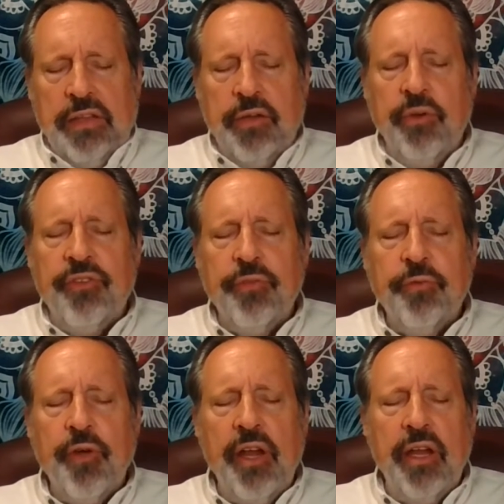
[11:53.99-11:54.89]
There is a
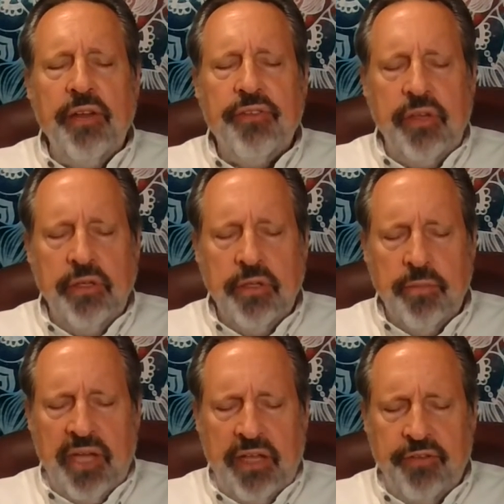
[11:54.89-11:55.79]
phrase in the
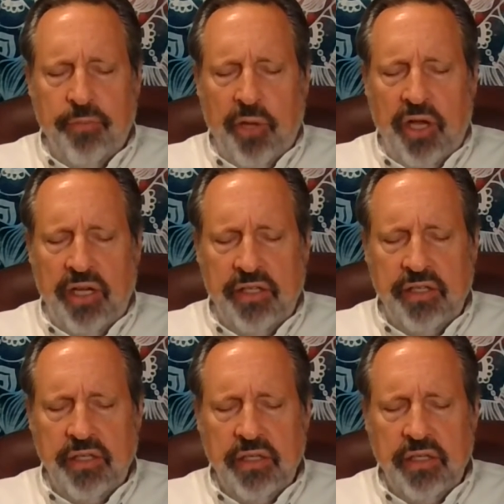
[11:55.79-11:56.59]
man's mind,